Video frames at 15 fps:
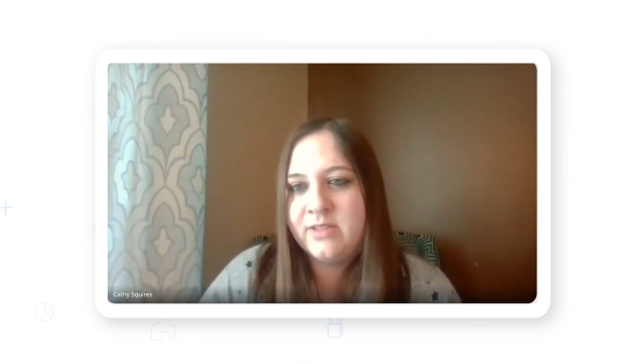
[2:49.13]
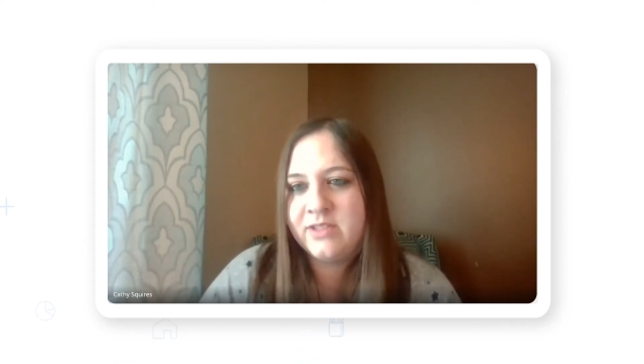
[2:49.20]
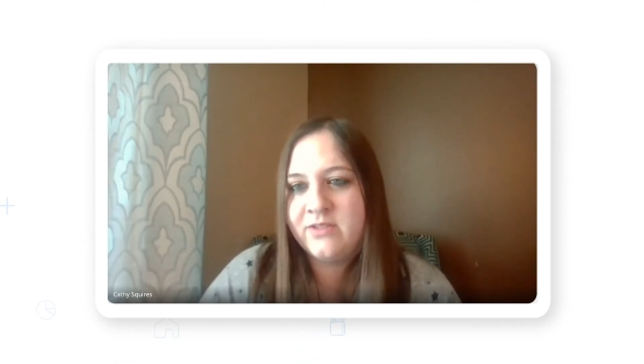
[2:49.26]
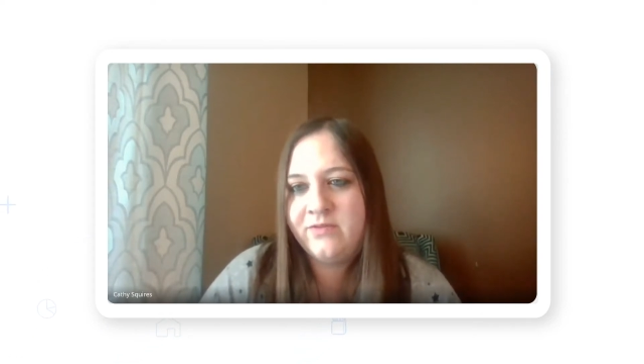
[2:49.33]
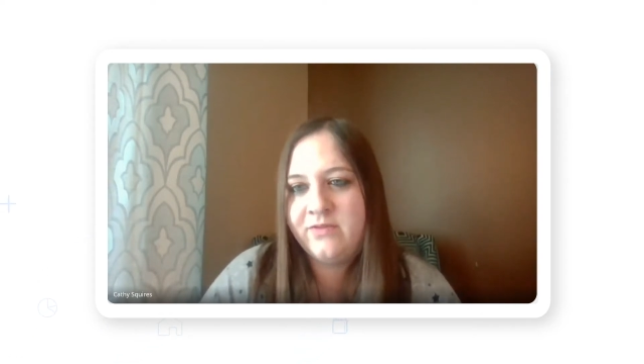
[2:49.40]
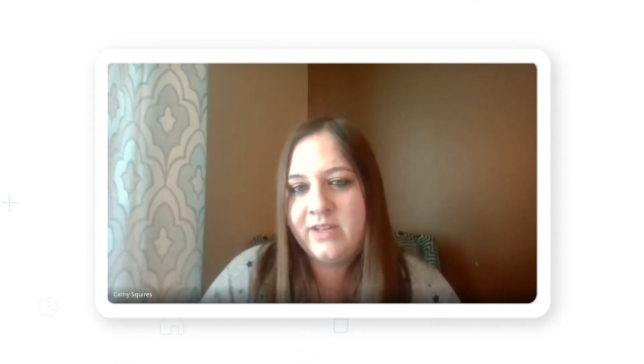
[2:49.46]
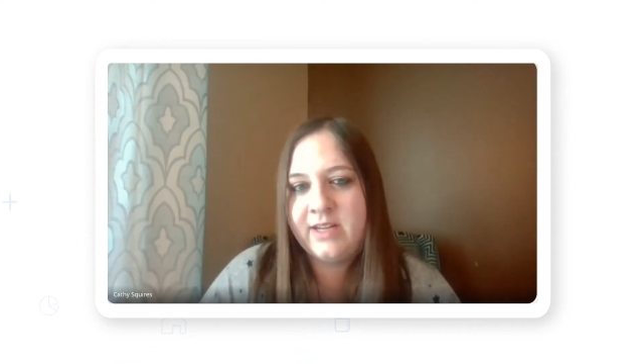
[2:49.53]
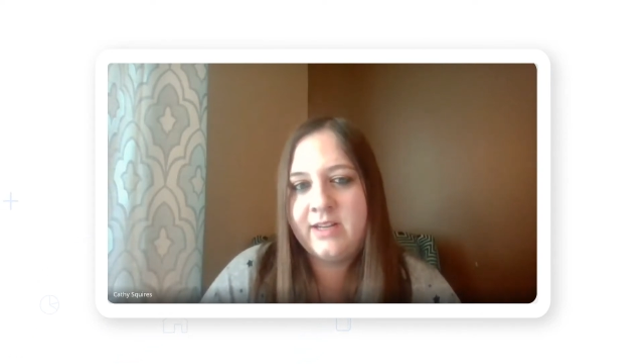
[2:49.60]
It's
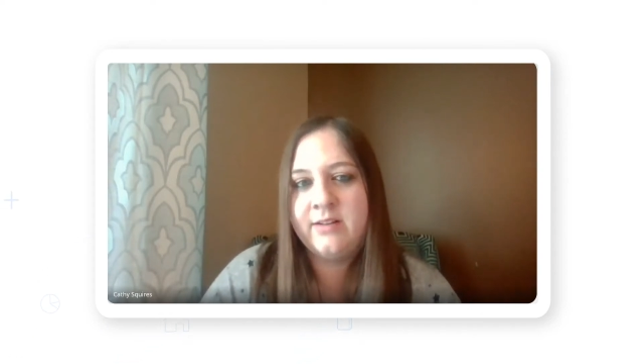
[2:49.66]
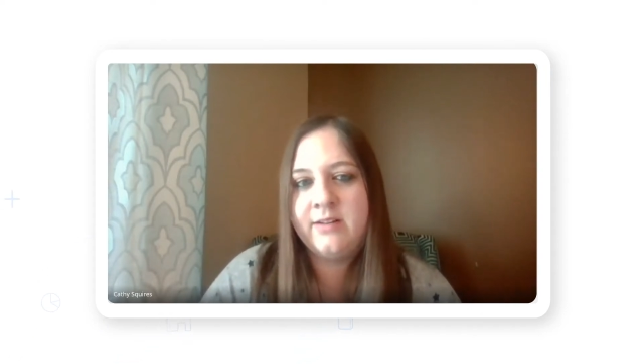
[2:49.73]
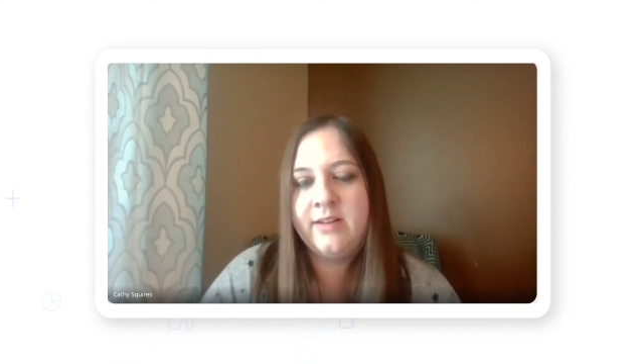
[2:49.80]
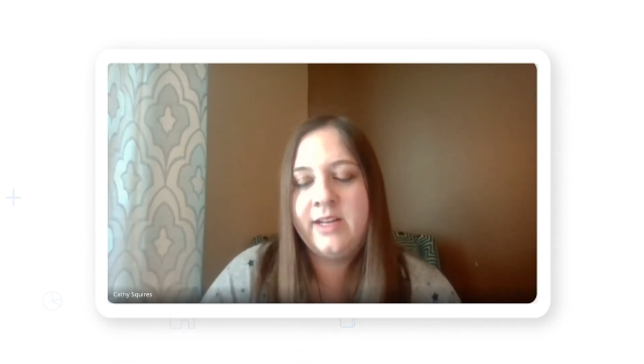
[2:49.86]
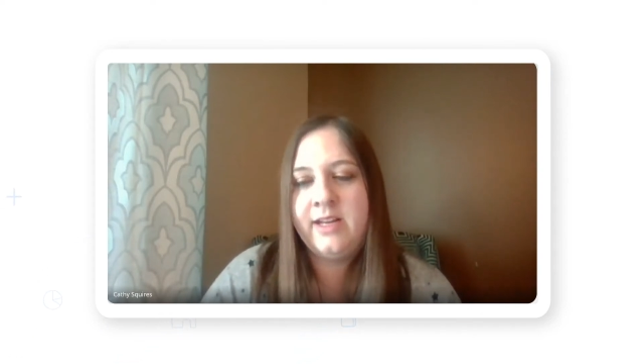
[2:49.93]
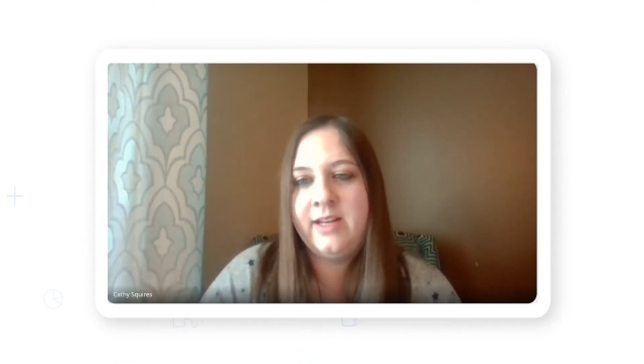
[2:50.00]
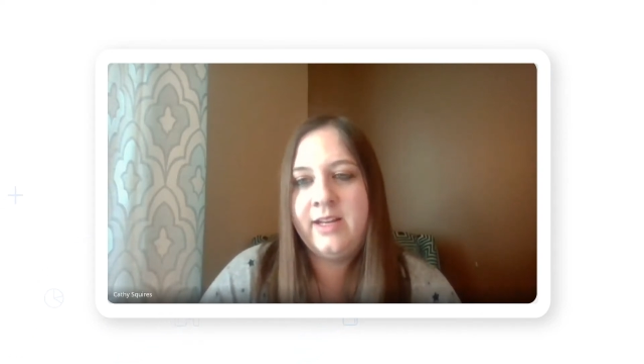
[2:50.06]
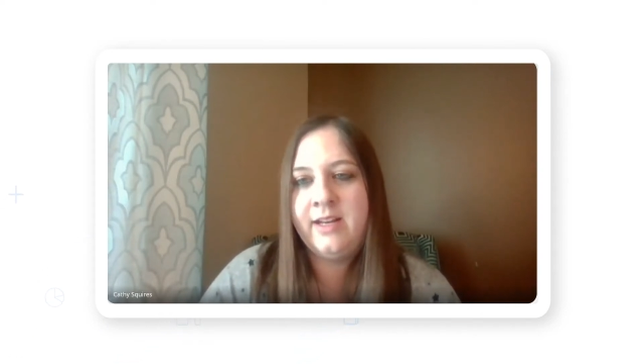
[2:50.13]

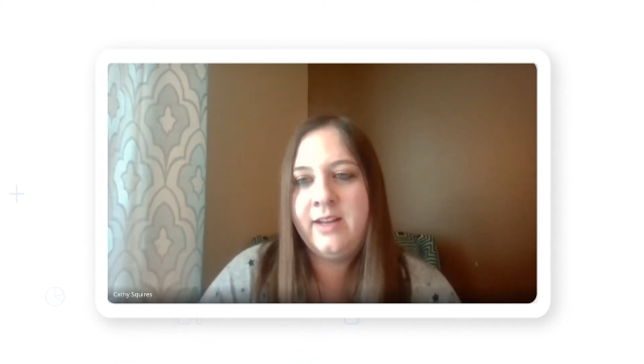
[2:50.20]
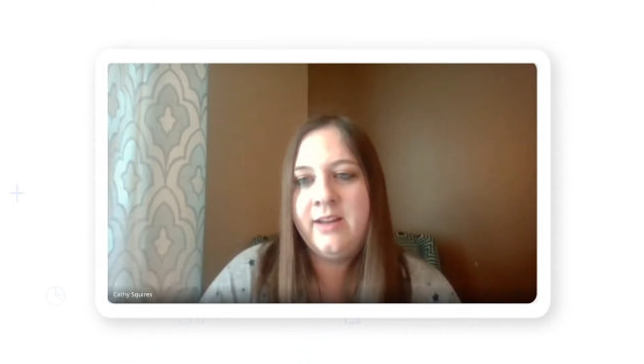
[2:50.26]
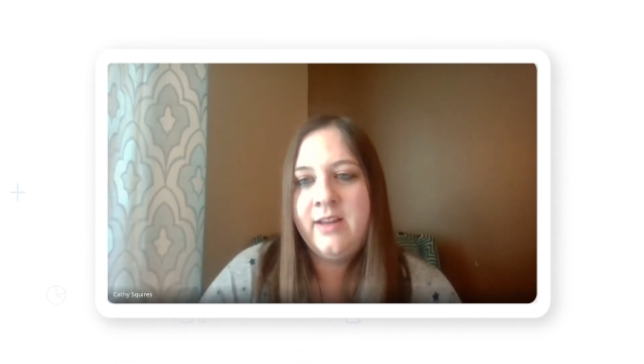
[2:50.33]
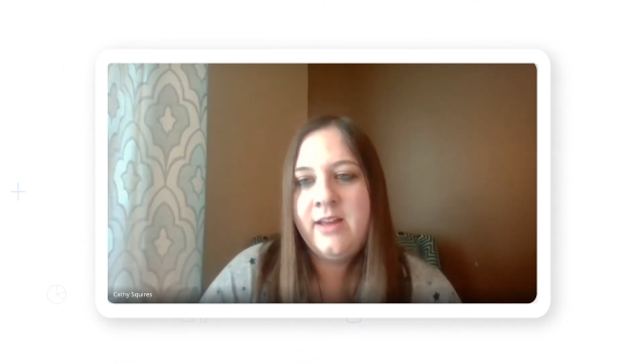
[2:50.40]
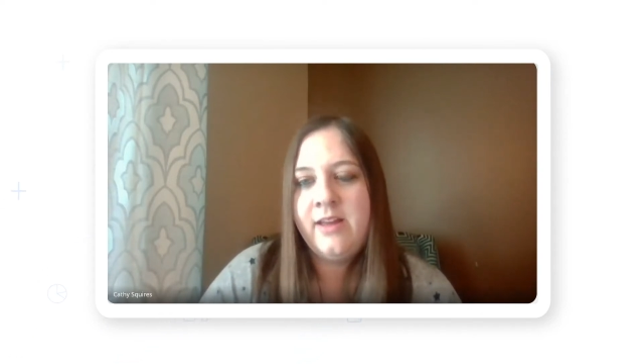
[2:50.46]
very